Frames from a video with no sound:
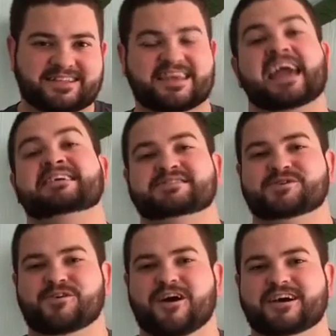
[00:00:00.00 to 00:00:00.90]
takes the
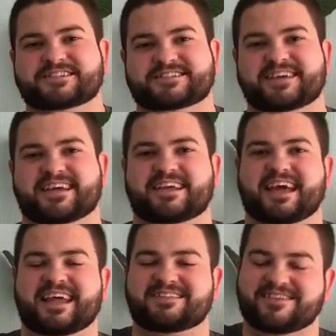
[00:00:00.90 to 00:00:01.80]
cross,
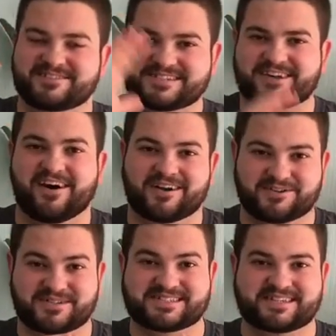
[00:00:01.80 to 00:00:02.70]
and tilts it
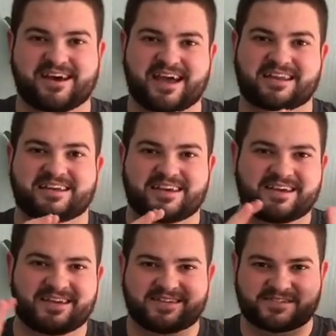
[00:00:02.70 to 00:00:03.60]
onto its side
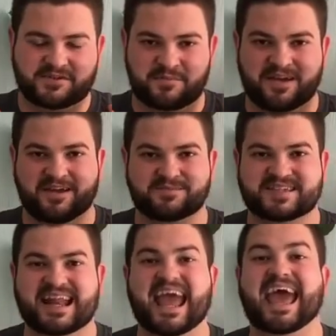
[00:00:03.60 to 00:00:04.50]
so it becomes
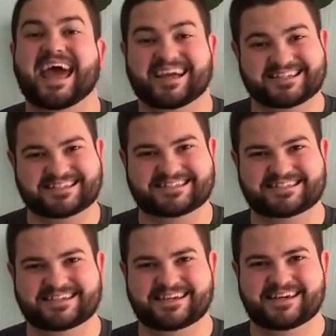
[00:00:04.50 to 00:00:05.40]
an X,
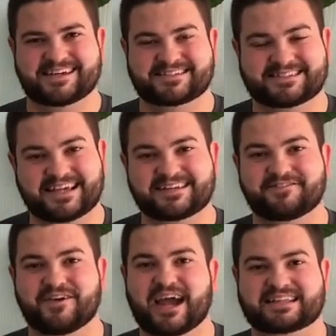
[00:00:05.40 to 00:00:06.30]

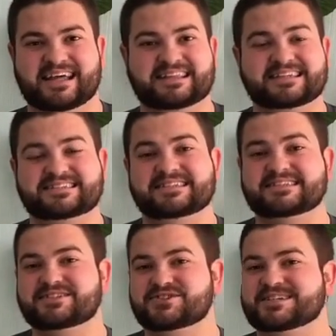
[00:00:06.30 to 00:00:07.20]
signifying that this
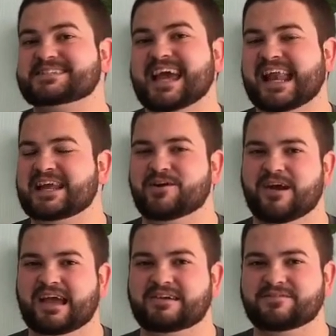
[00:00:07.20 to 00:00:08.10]
isn't just any
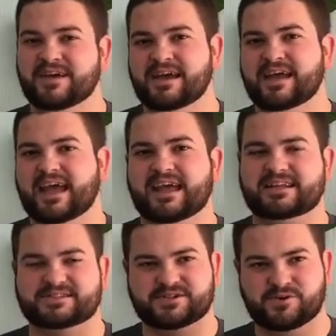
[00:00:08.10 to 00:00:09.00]
grave. It
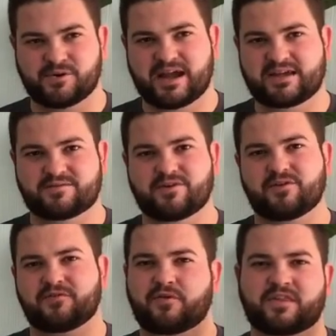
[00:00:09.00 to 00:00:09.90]
is a grave
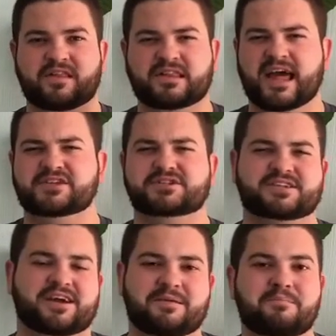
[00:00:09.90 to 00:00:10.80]
for the
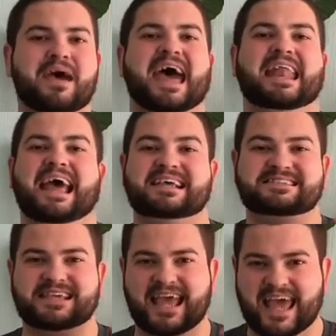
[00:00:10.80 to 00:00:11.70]
legendary
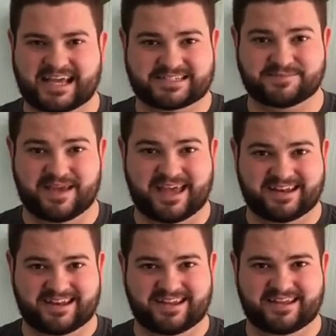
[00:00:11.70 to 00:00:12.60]
badass X-Man
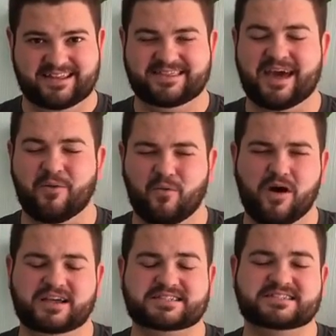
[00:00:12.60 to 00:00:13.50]
that
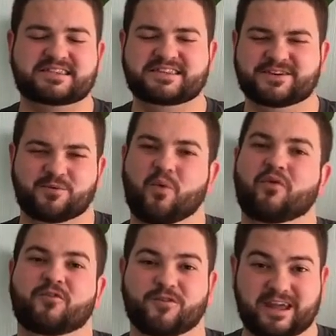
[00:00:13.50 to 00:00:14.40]
was the
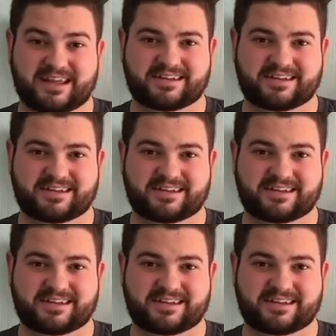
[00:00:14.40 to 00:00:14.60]
Wolverine.